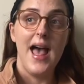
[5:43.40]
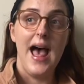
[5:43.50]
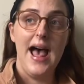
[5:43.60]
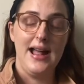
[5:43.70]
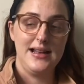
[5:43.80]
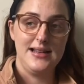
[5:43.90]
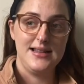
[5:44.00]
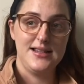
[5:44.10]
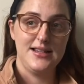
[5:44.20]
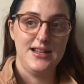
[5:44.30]

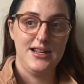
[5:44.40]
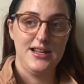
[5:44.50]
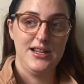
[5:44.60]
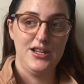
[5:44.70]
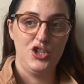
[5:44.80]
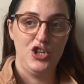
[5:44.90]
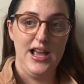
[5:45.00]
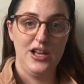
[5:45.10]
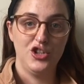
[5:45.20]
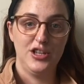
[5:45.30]
and
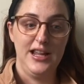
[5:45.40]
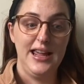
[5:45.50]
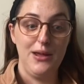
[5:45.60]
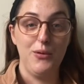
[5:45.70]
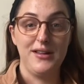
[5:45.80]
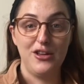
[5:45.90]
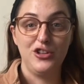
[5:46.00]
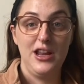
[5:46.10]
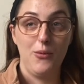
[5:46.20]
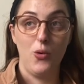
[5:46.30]
he was
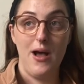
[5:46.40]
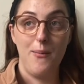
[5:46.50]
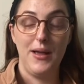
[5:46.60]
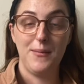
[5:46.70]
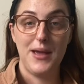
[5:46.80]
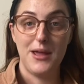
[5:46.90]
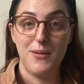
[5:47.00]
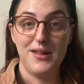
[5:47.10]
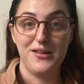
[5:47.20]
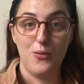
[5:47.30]
actually quite a big
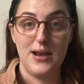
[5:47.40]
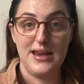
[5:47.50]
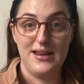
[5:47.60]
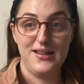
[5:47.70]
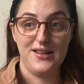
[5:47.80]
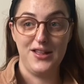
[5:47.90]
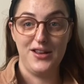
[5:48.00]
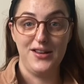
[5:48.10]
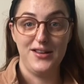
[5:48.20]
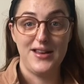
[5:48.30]
baby, so went into
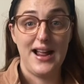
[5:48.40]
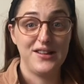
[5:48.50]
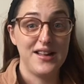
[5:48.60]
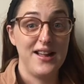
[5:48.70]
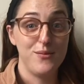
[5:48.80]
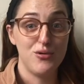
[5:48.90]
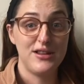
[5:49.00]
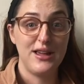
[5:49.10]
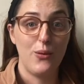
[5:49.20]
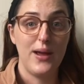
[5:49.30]
the next size
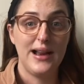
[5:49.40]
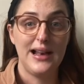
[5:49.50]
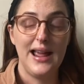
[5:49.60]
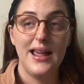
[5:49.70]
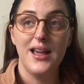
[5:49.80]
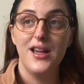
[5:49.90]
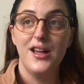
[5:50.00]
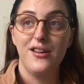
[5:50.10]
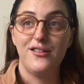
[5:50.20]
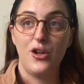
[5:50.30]
pretty quickly.
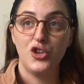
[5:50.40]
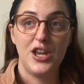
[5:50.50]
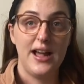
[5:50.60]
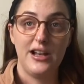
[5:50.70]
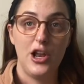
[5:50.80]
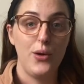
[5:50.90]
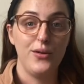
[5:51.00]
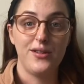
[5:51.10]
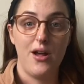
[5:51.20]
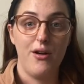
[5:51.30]
So she had
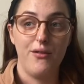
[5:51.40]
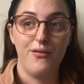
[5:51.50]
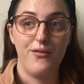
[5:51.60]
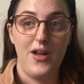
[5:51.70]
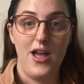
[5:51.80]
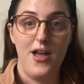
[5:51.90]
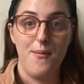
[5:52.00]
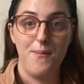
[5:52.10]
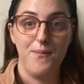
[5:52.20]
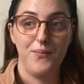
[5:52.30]
loads of
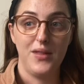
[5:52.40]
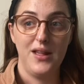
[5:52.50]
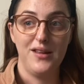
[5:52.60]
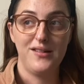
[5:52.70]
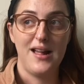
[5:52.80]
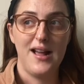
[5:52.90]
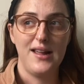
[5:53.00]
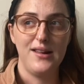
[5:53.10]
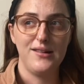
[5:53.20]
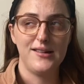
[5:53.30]

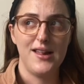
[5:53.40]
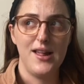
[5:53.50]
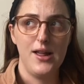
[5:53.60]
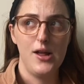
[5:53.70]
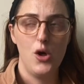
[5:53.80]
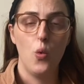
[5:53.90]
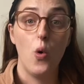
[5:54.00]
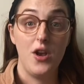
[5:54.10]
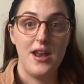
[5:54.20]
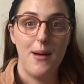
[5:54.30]
size
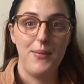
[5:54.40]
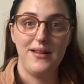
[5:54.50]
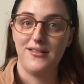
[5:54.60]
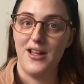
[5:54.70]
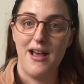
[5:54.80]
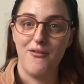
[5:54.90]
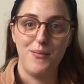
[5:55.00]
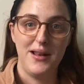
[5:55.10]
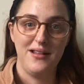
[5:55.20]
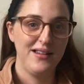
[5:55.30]
1 nappies that I've
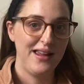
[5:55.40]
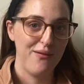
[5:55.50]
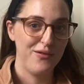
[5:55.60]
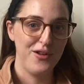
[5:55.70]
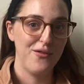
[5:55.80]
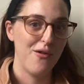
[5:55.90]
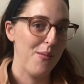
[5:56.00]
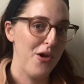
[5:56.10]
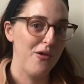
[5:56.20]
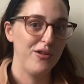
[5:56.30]
been gifted from
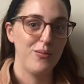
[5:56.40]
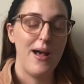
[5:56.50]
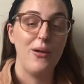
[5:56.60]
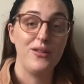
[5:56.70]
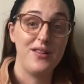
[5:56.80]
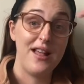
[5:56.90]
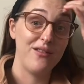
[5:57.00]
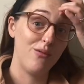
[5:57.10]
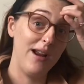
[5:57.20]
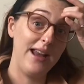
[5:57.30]
her as well, so
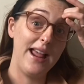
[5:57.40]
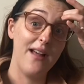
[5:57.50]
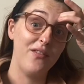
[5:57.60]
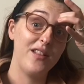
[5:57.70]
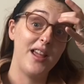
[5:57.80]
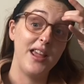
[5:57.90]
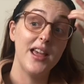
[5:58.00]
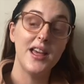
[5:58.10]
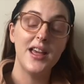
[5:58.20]
that's really handy.